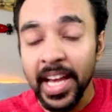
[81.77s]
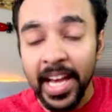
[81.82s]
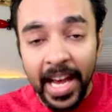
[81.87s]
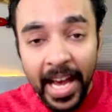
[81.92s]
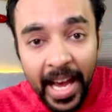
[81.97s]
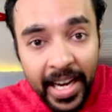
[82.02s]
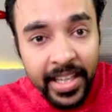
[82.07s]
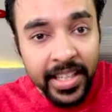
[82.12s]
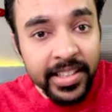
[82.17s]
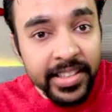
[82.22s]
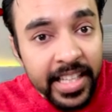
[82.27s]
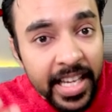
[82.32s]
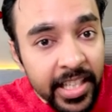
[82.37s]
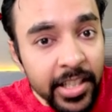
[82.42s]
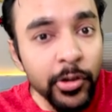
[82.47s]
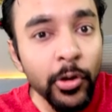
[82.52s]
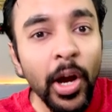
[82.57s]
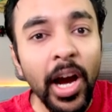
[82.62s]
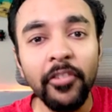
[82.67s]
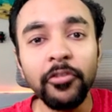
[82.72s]
And then
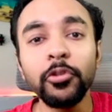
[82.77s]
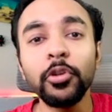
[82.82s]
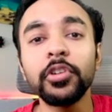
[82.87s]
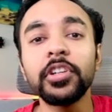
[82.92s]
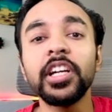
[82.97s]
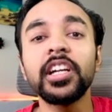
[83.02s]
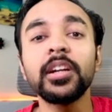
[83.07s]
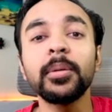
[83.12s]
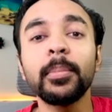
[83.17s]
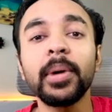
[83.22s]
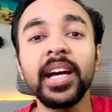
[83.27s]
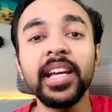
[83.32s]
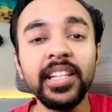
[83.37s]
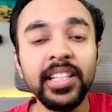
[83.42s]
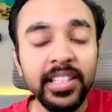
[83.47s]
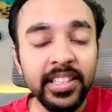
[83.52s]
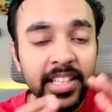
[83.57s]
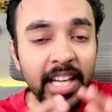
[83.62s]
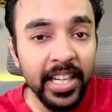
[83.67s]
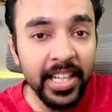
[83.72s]
you have to determine
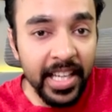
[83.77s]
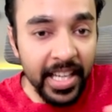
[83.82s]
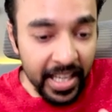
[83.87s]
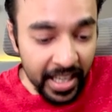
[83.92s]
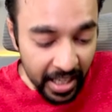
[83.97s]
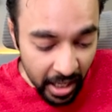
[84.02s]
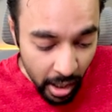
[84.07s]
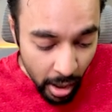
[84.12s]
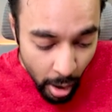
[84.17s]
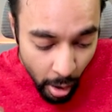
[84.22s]
that, hey,